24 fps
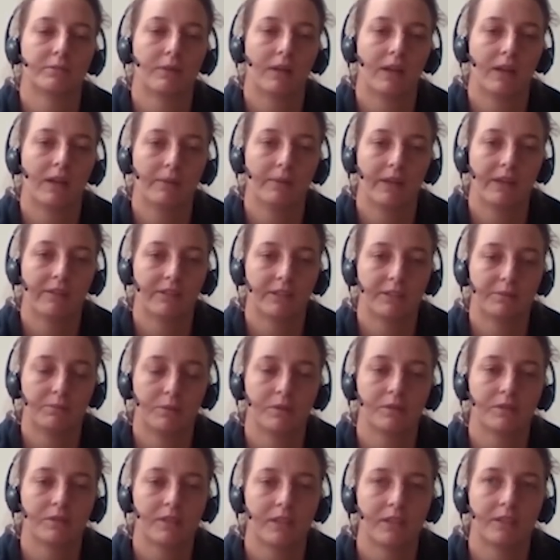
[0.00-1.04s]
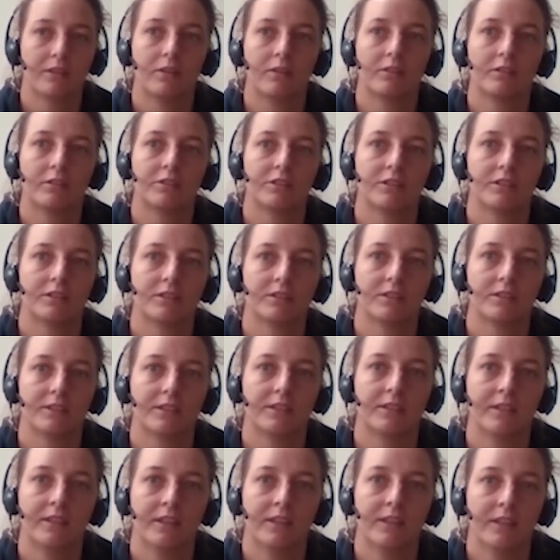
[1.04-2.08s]
Well, like we have a sports psychologist and
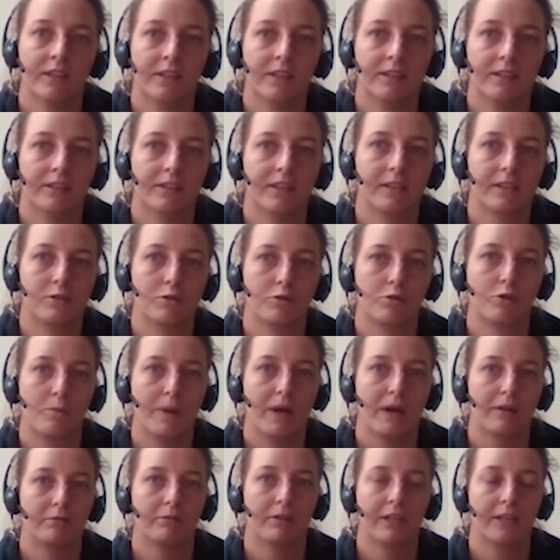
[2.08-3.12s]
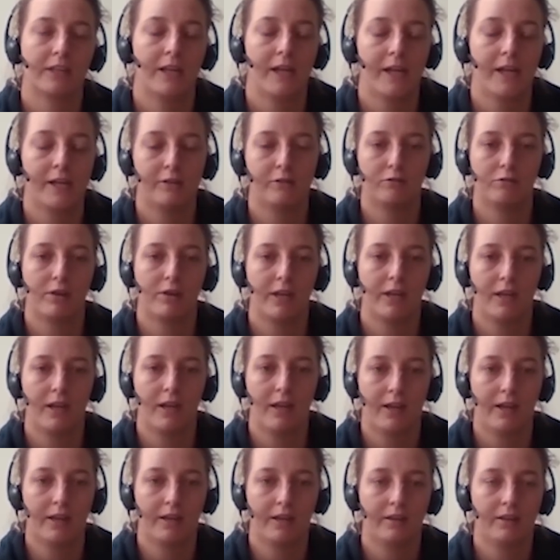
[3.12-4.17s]
they talk about red head, green
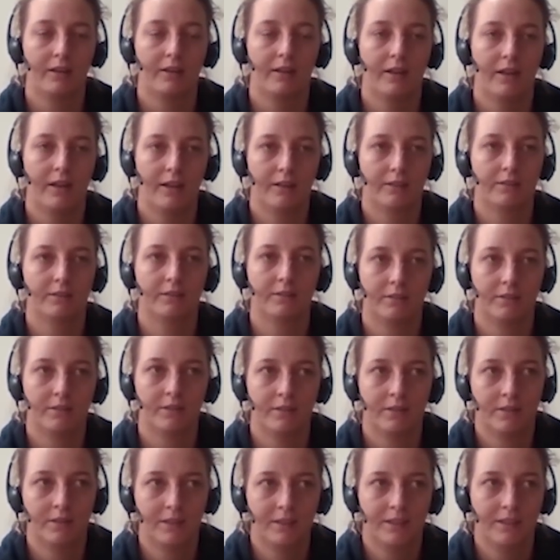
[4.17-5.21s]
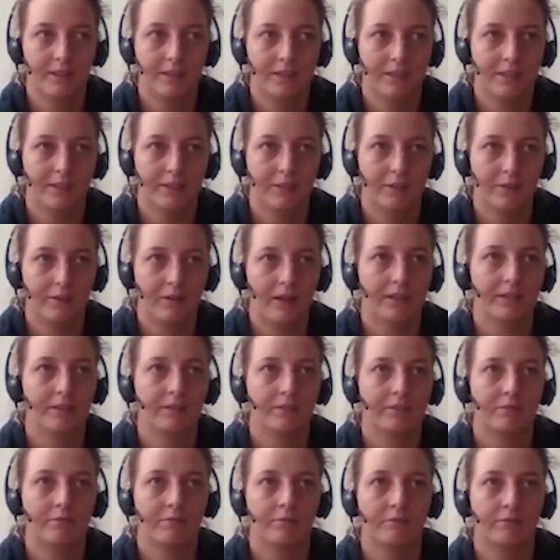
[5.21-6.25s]
head, and you know, like
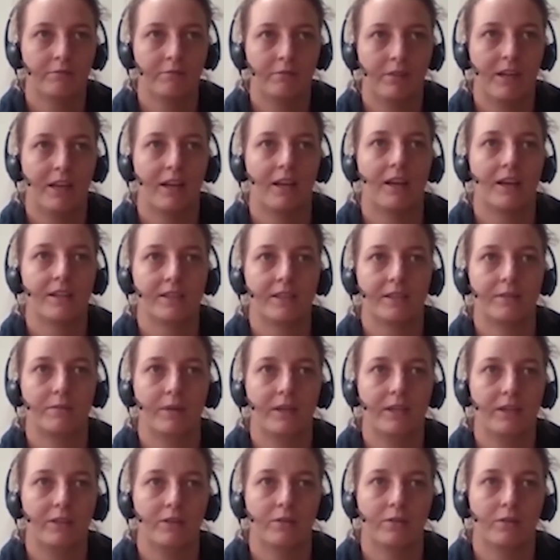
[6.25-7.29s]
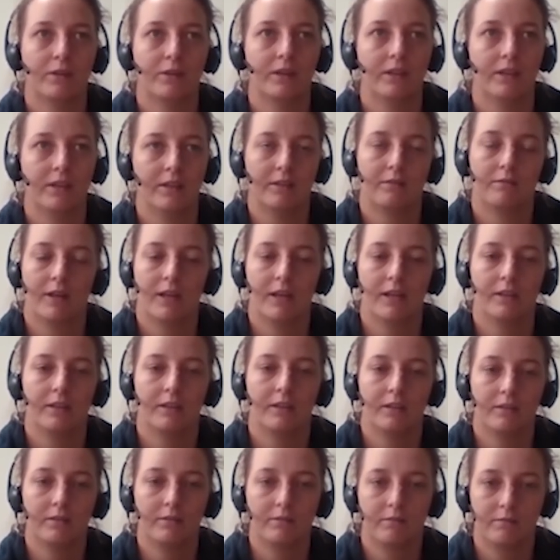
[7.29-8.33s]
realizing when you're in the red,
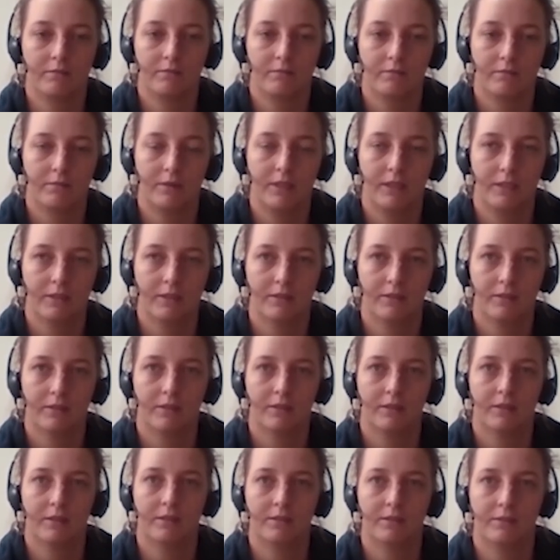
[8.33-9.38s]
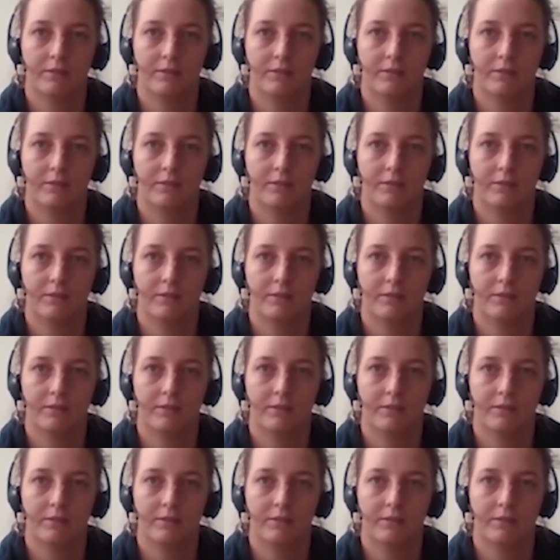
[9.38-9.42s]
when you're,